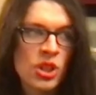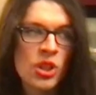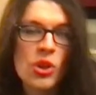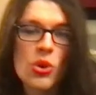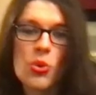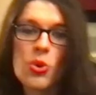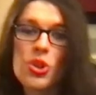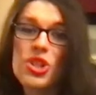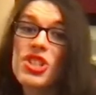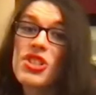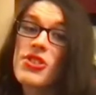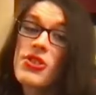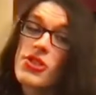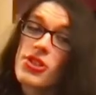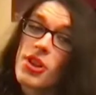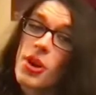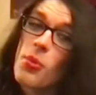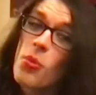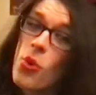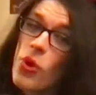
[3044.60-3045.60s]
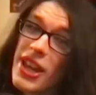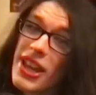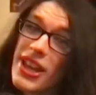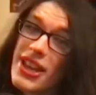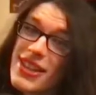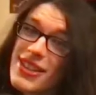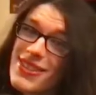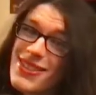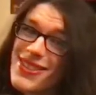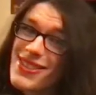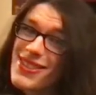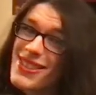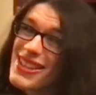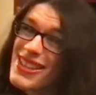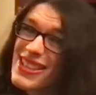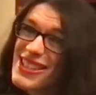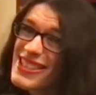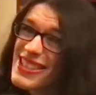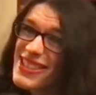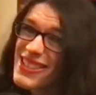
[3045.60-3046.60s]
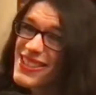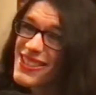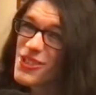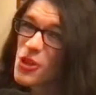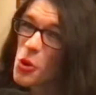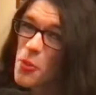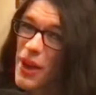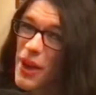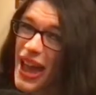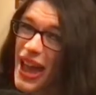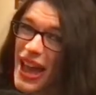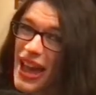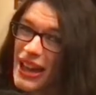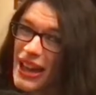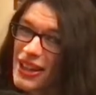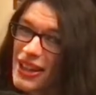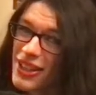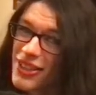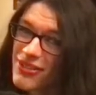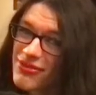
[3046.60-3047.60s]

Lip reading: which in some ways isn't so bad.